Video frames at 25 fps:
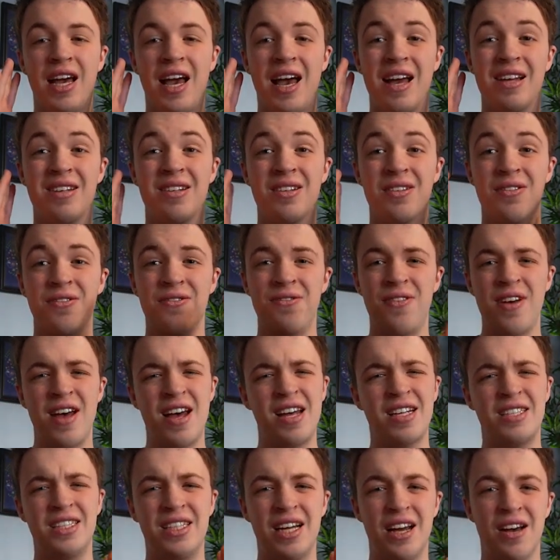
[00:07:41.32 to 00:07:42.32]
had the
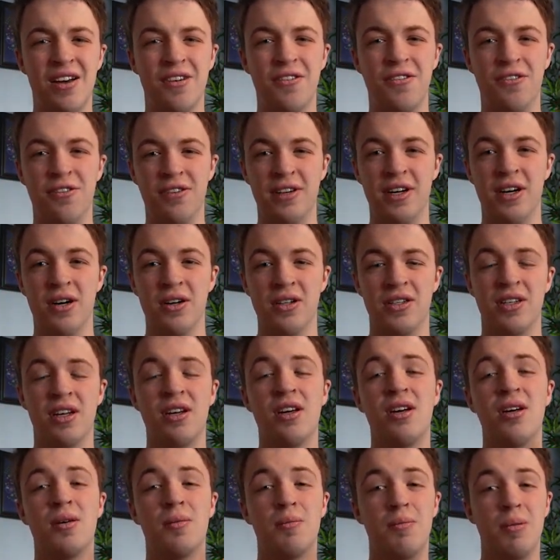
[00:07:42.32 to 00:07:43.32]
fair share of thrills,
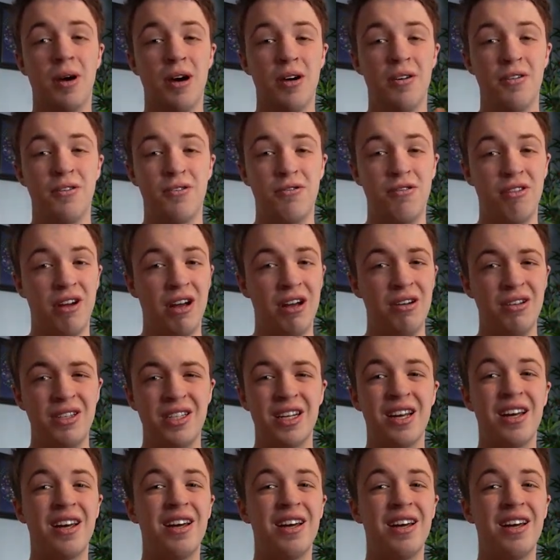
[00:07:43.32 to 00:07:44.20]
but thrills